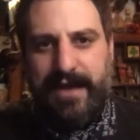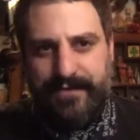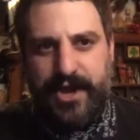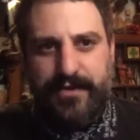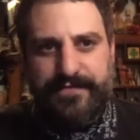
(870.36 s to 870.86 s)

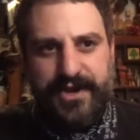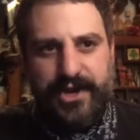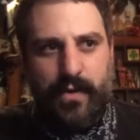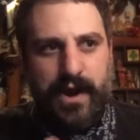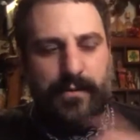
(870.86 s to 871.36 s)
video
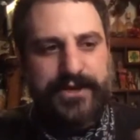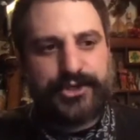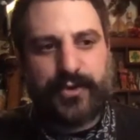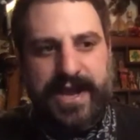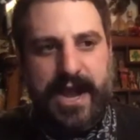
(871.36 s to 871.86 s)
where I went
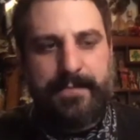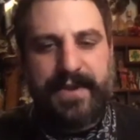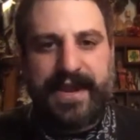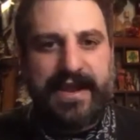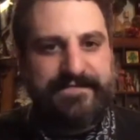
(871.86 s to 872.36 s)
train hopping
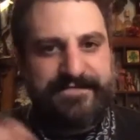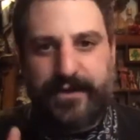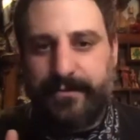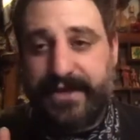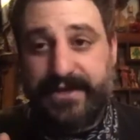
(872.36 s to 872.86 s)
and I
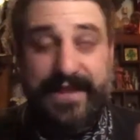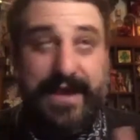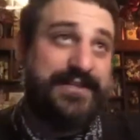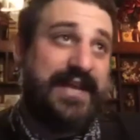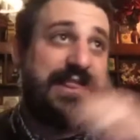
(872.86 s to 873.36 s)
filmed it, and that was
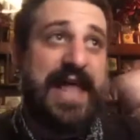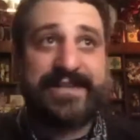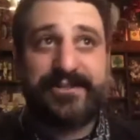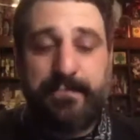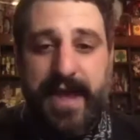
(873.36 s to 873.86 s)
like
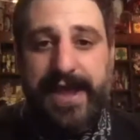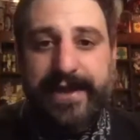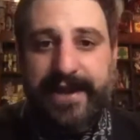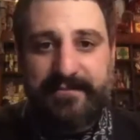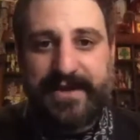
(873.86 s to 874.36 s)
last May, and
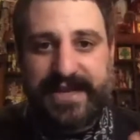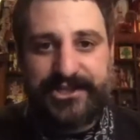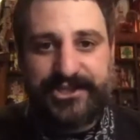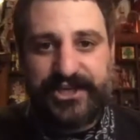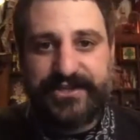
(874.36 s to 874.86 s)
I've been
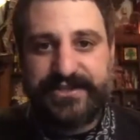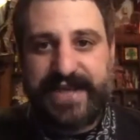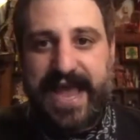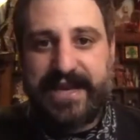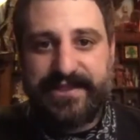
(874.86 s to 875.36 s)
itching to
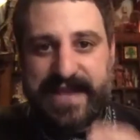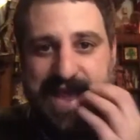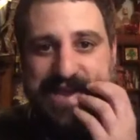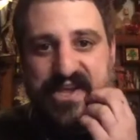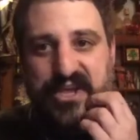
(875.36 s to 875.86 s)
edit that.
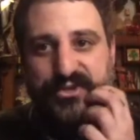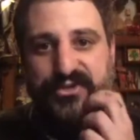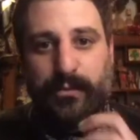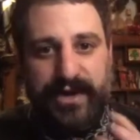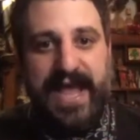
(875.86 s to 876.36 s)
So I
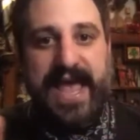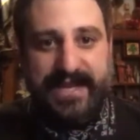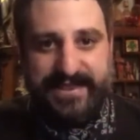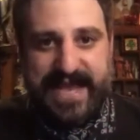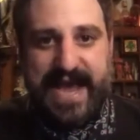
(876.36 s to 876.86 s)
want to edit
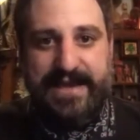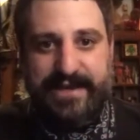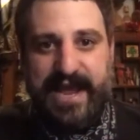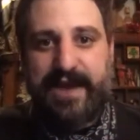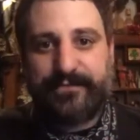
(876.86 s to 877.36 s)
that
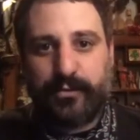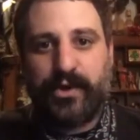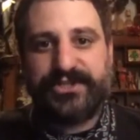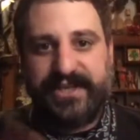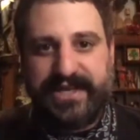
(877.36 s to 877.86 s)

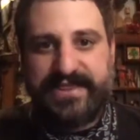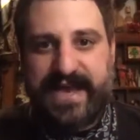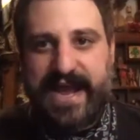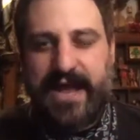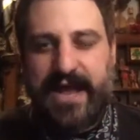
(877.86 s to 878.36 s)
afterwards and get that
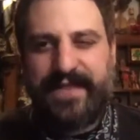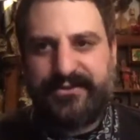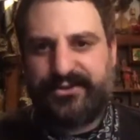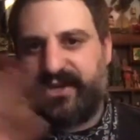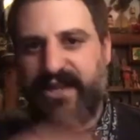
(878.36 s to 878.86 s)
out. And that's
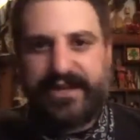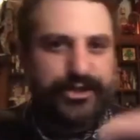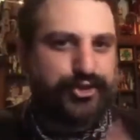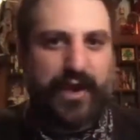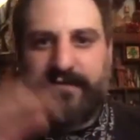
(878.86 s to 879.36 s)
sort of like a
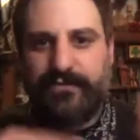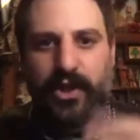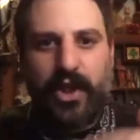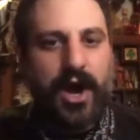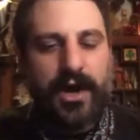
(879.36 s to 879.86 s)
travel
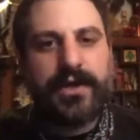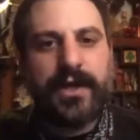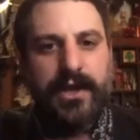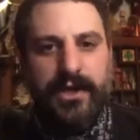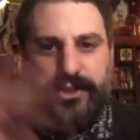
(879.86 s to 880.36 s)
log,
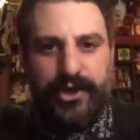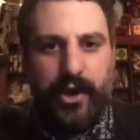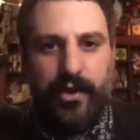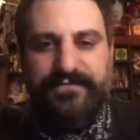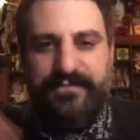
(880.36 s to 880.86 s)

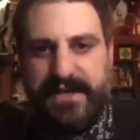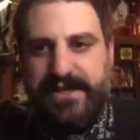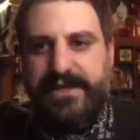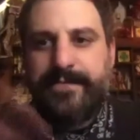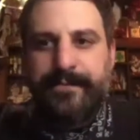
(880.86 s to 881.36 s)
of
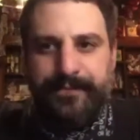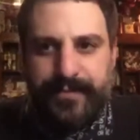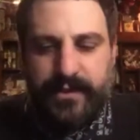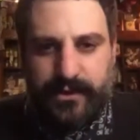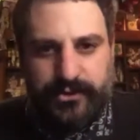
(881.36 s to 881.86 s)
me
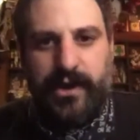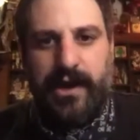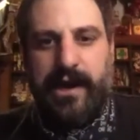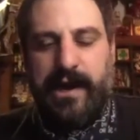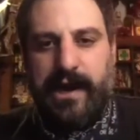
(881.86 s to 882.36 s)

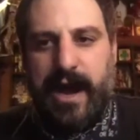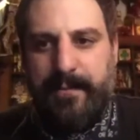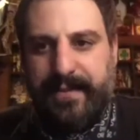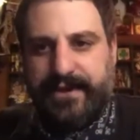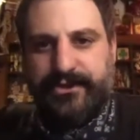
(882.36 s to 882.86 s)

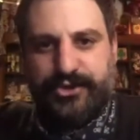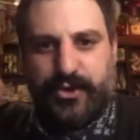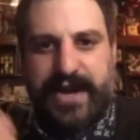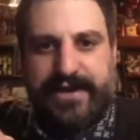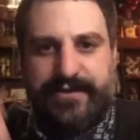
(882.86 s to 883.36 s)
hopping a
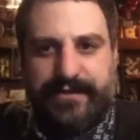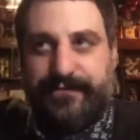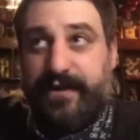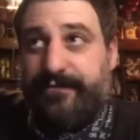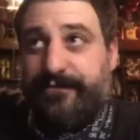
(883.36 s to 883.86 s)
train
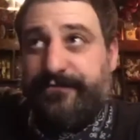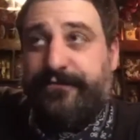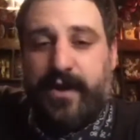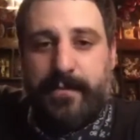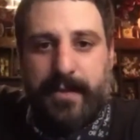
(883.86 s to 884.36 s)

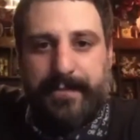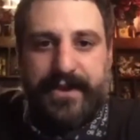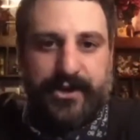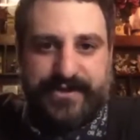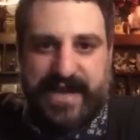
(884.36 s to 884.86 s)
from up
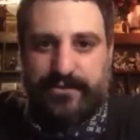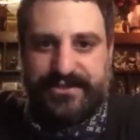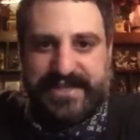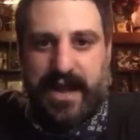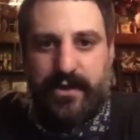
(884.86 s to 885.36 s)
here down
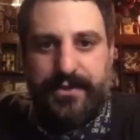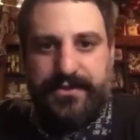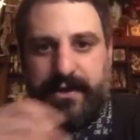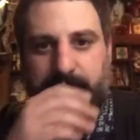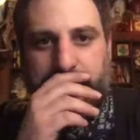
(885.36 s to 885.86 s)
south.
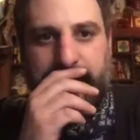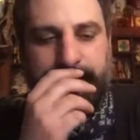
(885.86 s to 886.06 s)
And